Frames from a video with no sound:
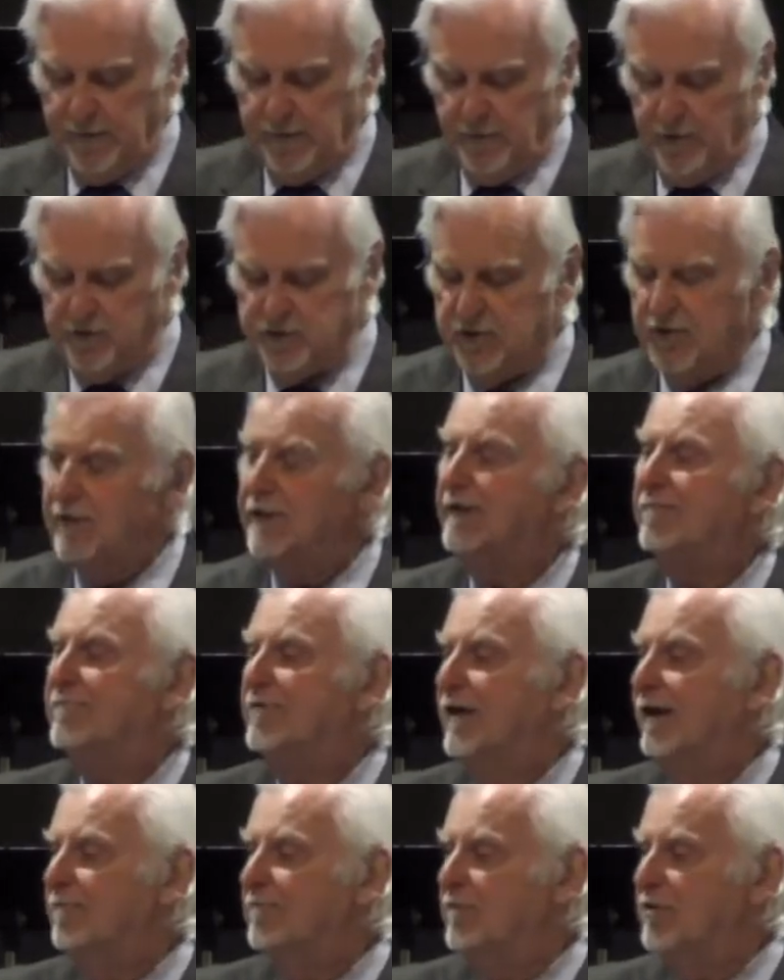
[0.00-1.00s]
Don't you love
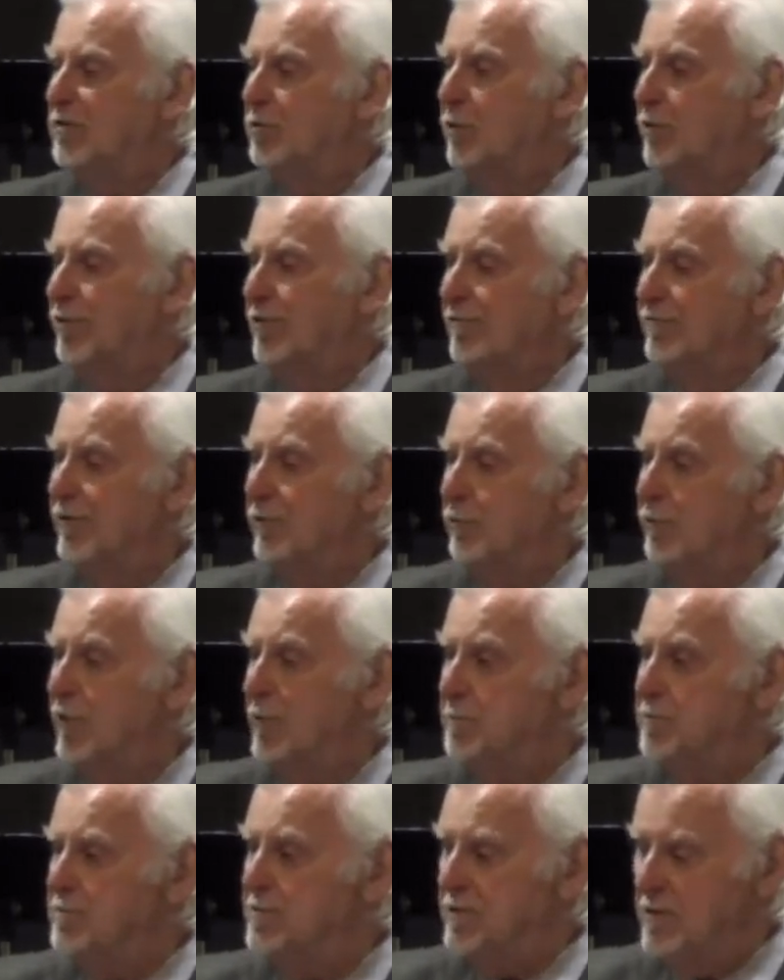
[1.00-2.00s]
you have authority over
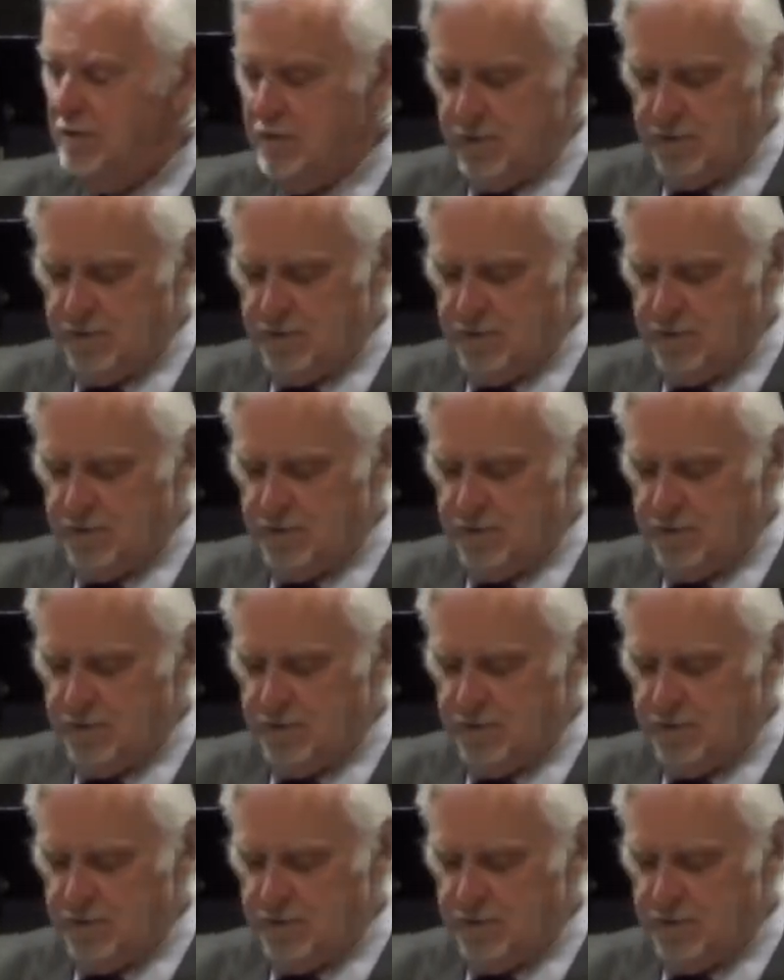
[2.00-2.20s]
creeps?